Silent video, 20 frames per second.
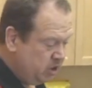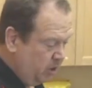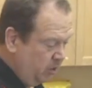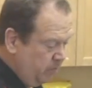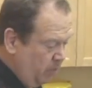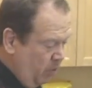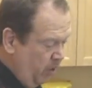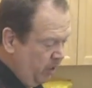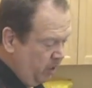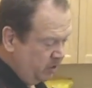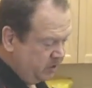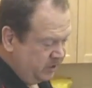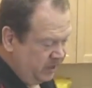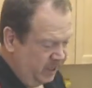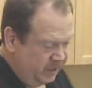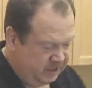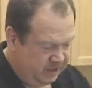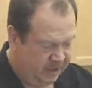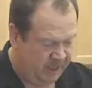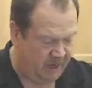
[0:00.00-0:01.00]
to a boil
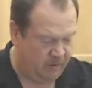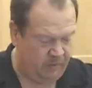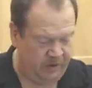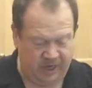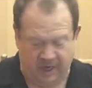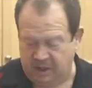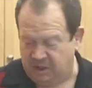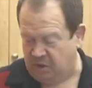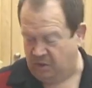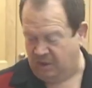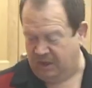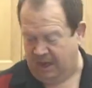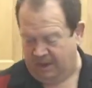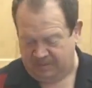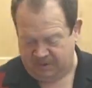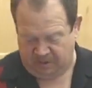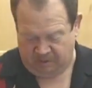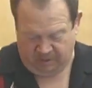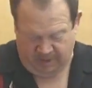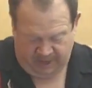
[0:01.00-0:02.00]
sense. And then we need 2
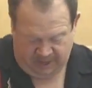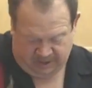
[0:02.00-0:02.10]
cups of